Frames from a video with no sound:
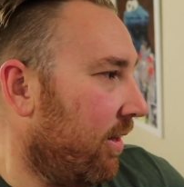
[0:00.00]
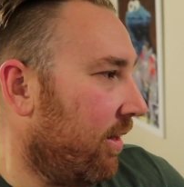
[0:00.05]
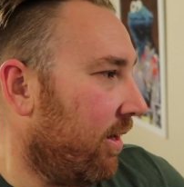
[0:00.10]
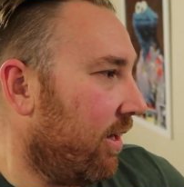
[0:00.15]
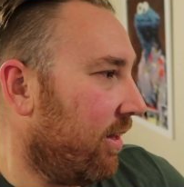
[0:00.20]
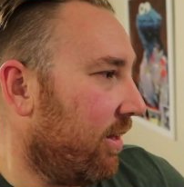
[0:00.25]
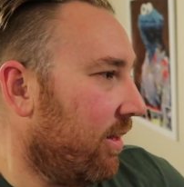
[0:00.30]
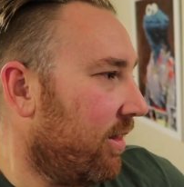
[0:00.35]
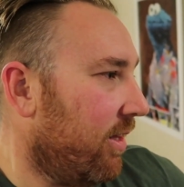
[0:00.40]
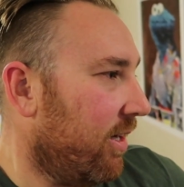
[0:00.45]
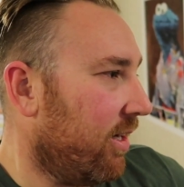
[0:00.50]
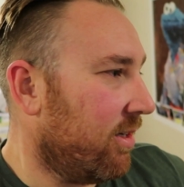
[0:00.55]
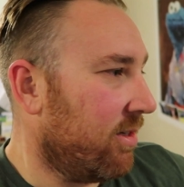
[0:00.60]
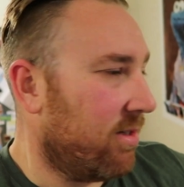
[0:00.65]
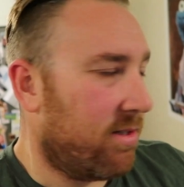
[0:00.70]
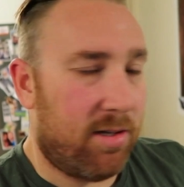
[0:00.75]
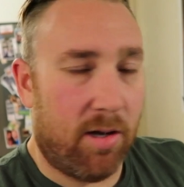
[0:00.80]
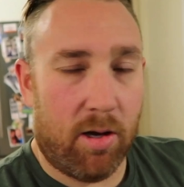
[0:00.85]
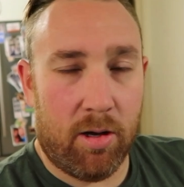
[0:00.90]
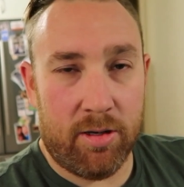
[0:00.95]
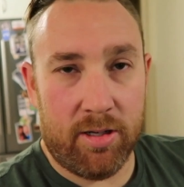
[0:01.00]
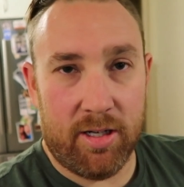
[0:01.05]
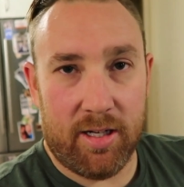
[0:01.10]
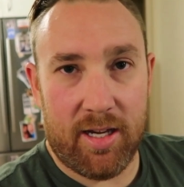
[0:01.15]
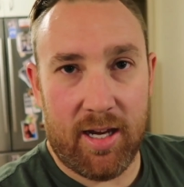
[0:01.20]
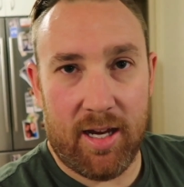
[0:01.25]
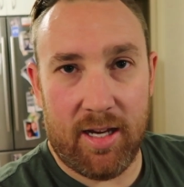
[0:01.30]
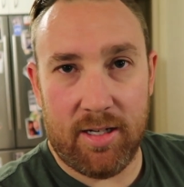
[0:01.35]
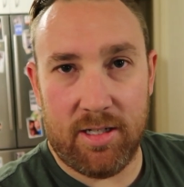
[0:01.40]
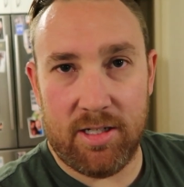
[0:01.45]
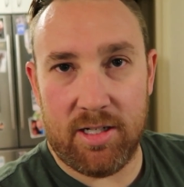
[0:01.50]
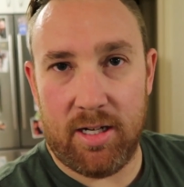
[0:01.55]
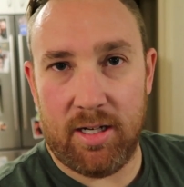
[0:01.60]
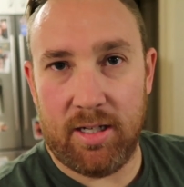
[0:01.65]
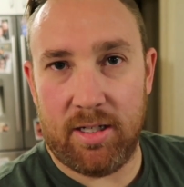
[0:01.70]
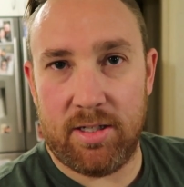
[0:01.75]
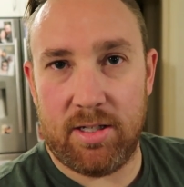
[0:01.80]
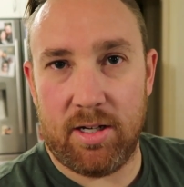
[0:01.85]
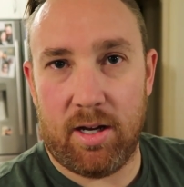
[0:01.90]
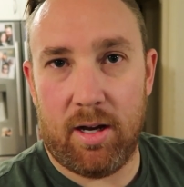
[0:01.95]
of the other things on the
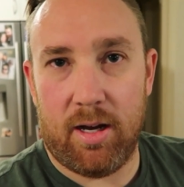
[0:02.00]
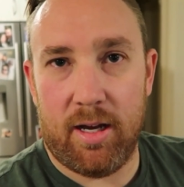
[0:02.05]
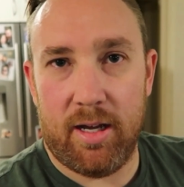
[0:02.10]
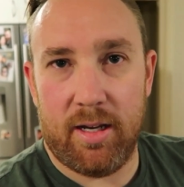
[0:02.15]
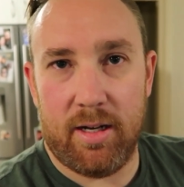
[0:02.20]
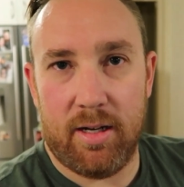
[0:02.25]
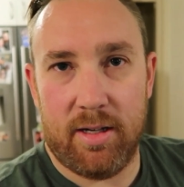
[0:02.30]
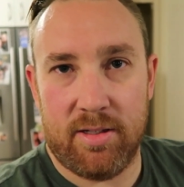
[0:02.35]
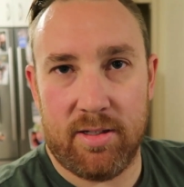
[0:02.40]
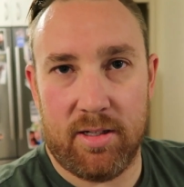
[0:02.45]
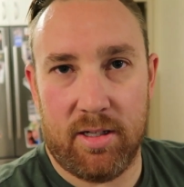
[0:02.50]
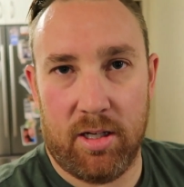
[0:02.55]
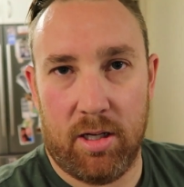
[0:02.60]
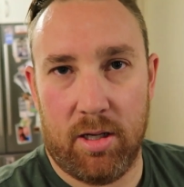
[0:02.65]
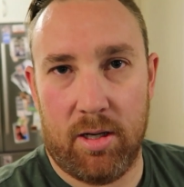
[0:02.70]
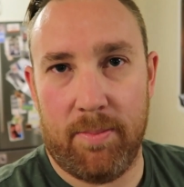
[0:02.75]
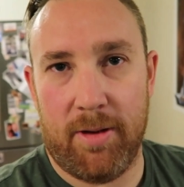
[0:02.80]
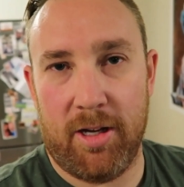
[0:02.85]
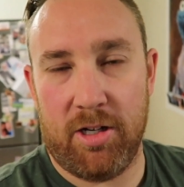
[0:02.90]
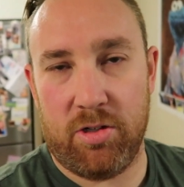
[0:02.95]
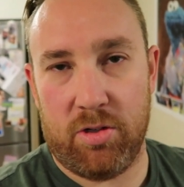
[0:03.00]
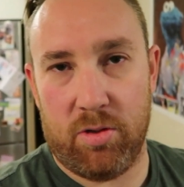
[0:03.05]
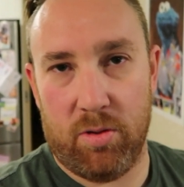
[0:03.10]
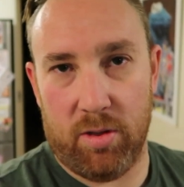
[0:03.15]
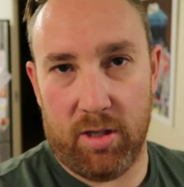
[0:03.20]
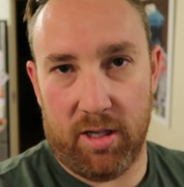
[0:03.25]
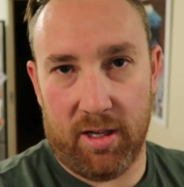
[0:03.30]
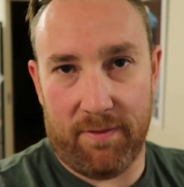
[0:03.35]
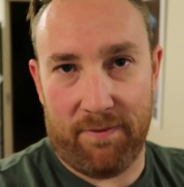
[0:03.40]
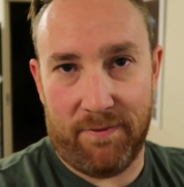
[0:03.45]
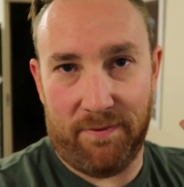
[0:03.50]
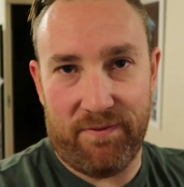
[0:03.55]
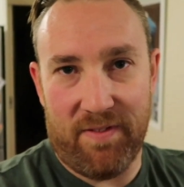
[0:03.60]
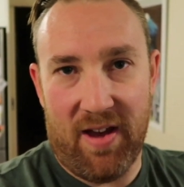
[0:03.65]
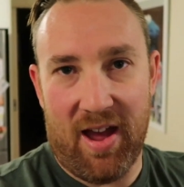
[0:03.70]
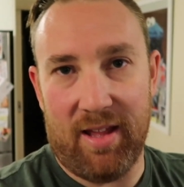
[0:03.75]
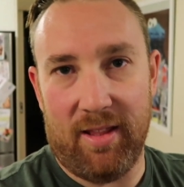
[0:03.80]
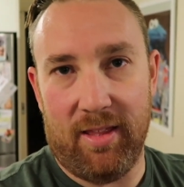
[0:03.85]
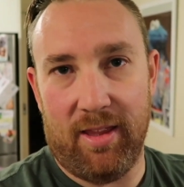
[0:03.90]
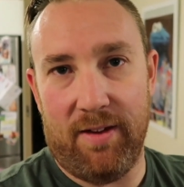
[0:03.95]
ketogenic diet is that you got to make sure that your
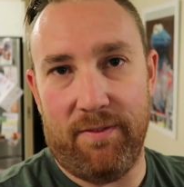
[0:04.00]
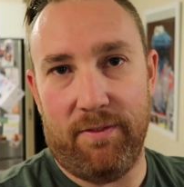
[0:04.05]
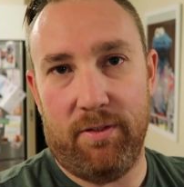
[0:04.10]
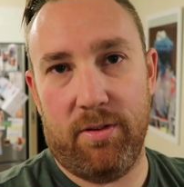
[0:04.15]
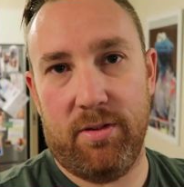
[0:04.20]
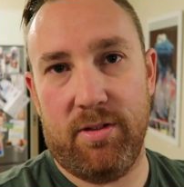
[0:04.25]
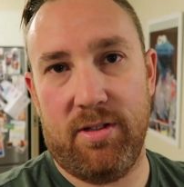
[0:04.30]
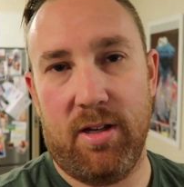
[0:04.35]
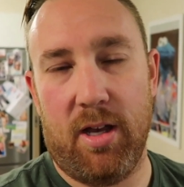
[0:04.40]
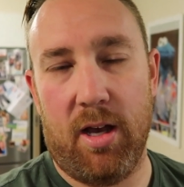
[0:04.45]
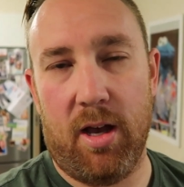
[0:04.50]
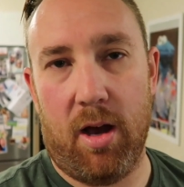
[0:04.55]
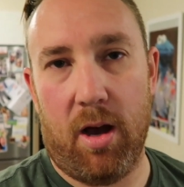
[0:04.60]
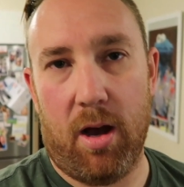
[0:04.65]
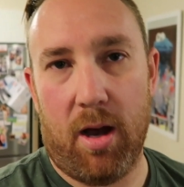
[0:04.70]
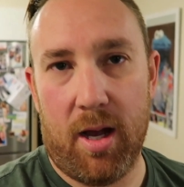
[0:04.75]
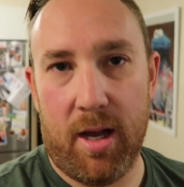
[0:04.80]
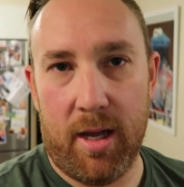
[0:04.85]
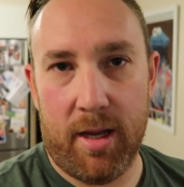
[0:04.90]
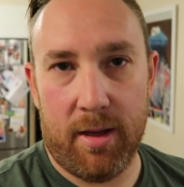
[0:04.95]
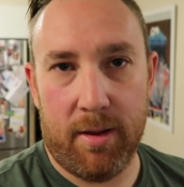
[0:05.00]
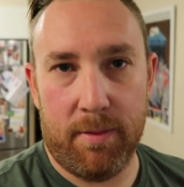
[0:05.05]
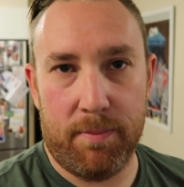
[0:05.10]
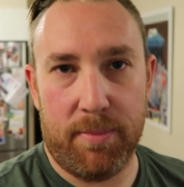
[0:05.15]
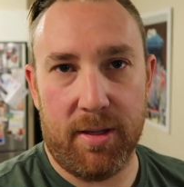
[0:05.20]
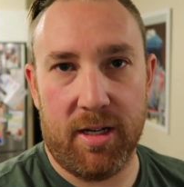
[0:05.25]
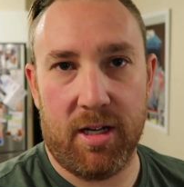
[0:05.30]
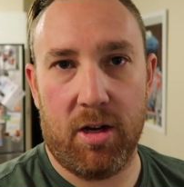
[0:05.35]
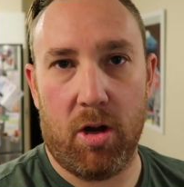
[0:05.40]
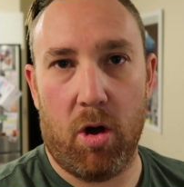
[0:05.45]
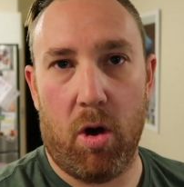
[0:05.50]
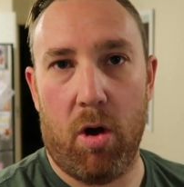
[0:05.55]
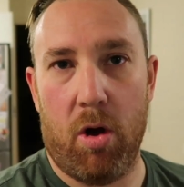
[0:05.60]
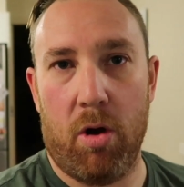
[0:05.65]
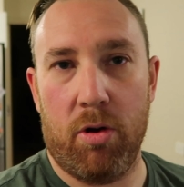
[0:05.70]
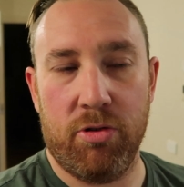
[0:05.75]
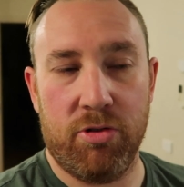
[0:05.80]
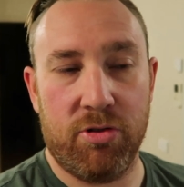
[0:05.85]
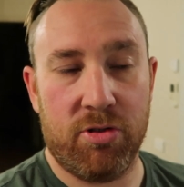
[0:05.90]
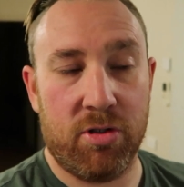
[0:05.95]
fat levels are high,
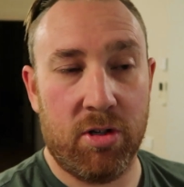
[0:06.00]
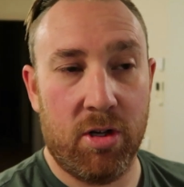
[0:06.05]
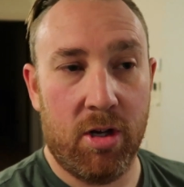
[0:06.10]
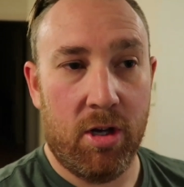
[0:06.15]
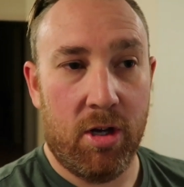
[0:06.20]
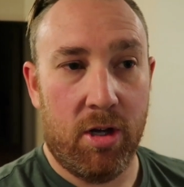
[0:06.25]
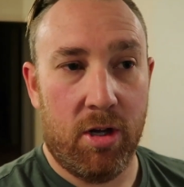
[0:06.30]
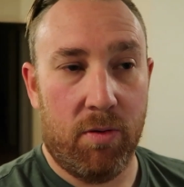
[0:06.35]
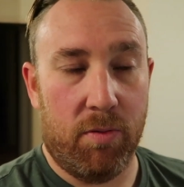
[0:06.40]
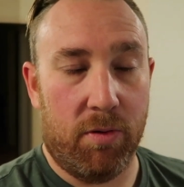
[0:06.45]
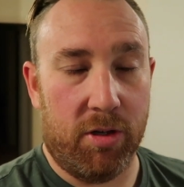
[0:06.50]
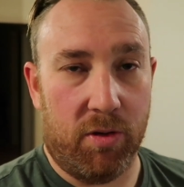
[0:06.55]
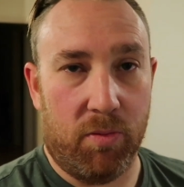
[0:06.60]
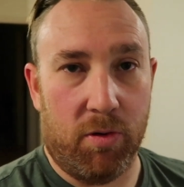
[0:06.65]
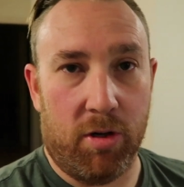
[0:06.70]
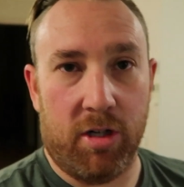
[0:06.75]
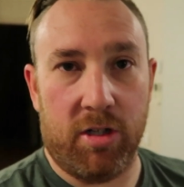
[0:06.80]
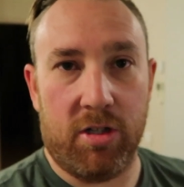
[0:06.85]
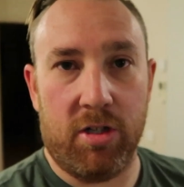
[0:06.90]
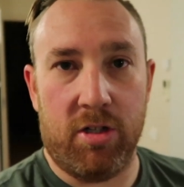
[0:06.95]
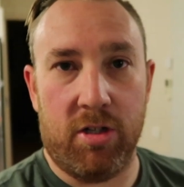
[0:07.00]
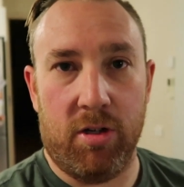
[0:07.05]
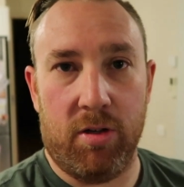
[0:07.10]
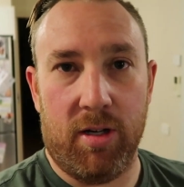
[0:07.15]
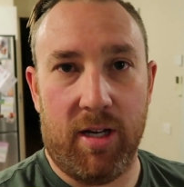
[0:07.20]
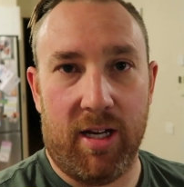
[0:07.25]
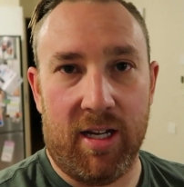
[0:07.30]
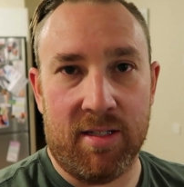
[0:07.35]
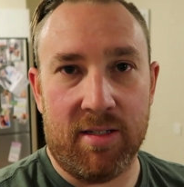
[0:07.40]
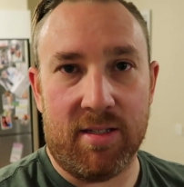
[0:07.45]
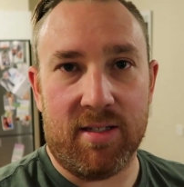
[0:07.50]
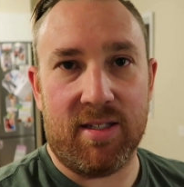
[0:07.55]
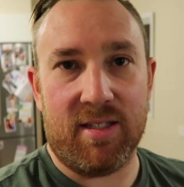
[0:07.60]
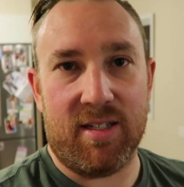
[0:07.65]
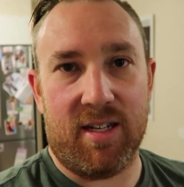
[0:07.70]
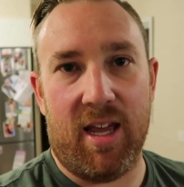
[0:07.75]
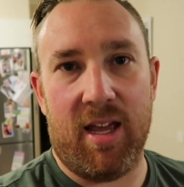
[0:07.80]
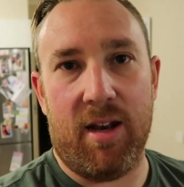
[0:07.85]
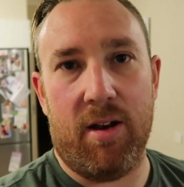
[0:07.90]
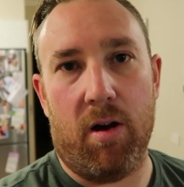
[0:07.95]
because what you're wanting to do,
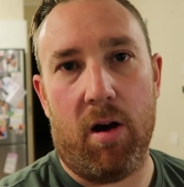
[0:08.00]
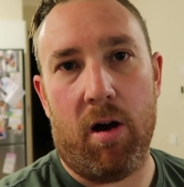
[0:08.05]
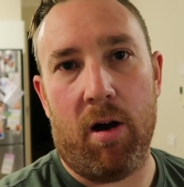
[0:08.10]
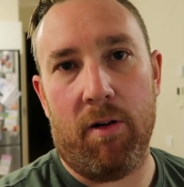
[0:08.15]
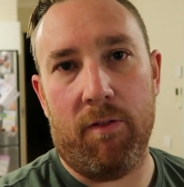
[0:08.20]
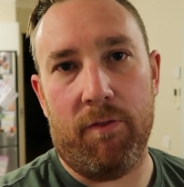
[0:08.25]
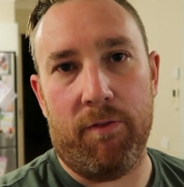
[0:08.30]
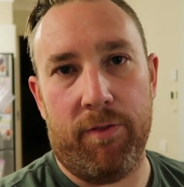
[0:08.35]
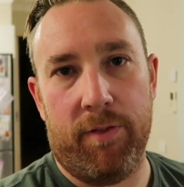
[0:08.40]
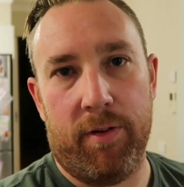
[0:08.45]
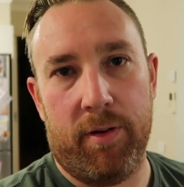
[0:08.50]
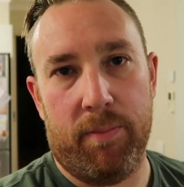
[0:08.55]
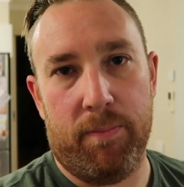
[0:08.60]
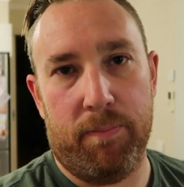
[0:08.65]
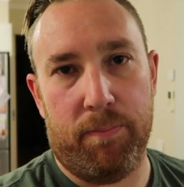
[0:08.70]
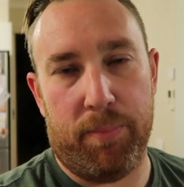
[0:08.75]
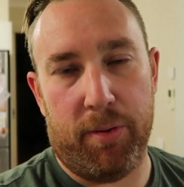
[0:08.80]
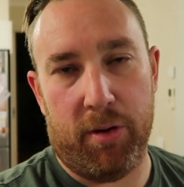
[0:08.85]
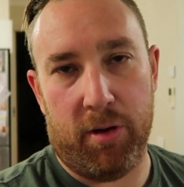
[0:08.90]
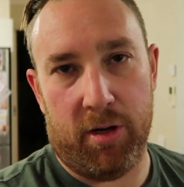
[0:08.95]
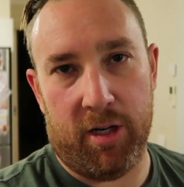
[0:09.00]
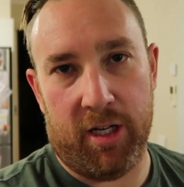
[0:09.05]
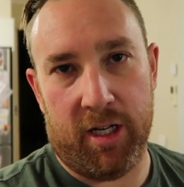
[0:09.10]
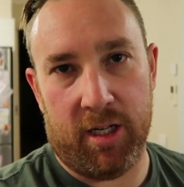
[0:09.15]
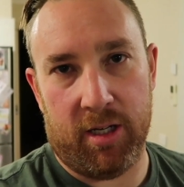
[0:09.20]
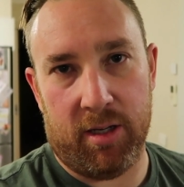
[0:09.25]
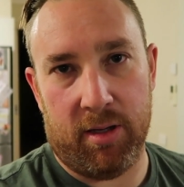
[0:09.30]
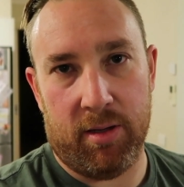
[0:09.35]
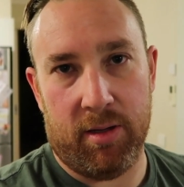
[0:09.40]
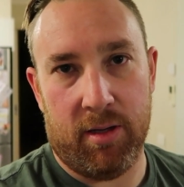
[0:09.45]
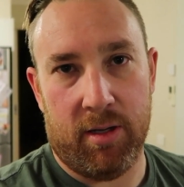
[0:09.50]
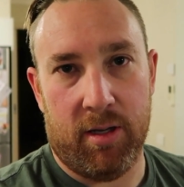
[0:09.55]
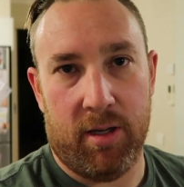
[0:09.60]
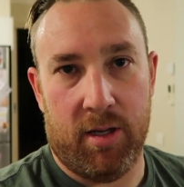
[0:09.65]
instead of burning